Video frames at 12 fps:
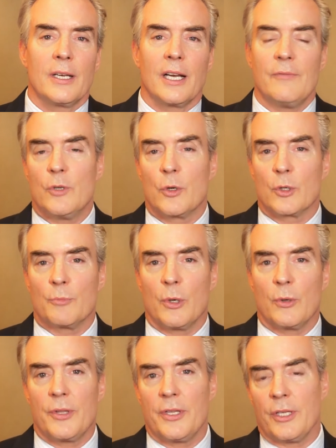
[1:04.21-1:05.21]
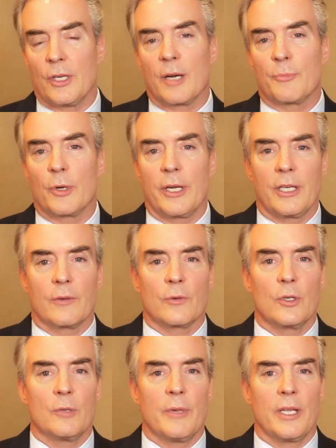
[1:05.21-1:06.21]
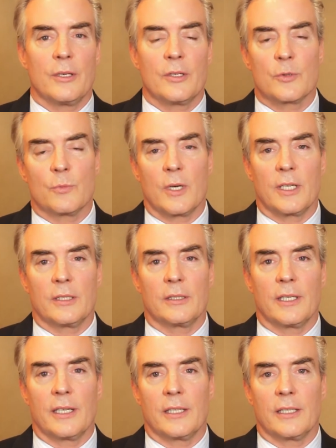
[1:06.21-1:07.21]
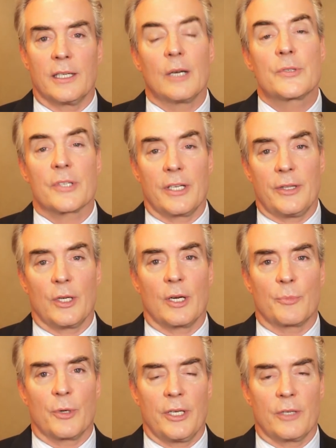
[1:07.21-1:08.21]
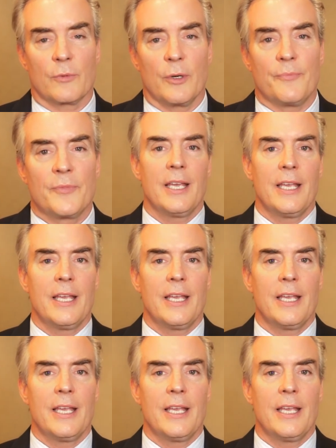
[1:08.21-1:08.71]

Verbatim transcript: I've known her both in the operating room and as well outside the operating room.